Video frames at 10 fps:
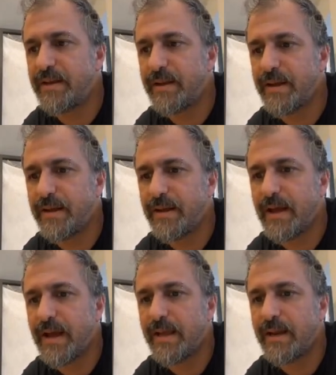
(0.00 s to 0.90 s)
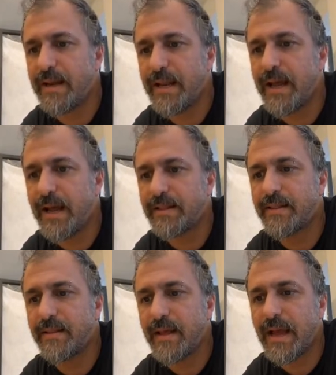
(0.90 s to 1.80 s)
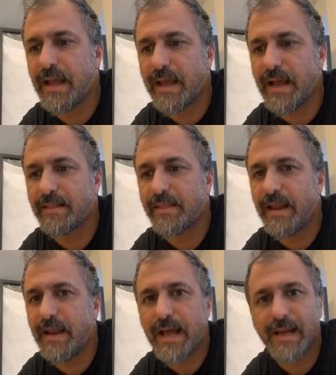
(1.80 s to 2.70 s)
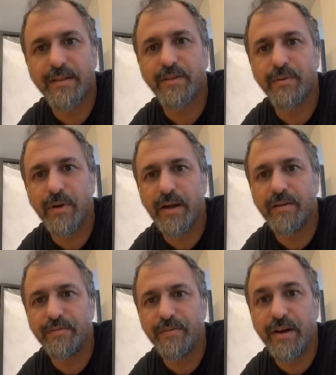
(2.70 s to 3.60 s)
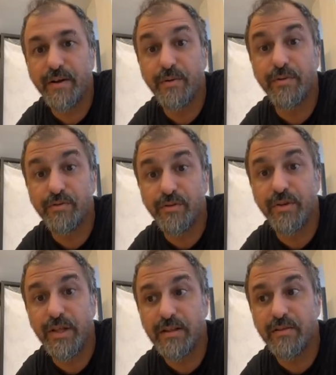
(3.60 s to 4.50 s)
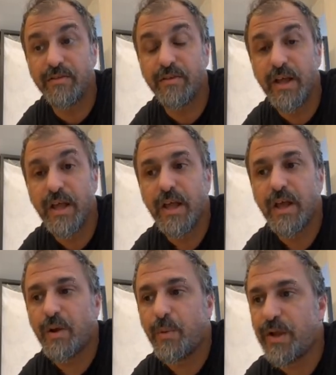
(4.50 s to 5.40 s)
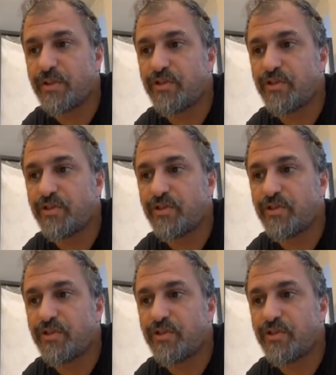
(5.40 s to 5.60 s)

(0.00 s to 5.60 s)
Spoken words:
I had the luck to have very good students, which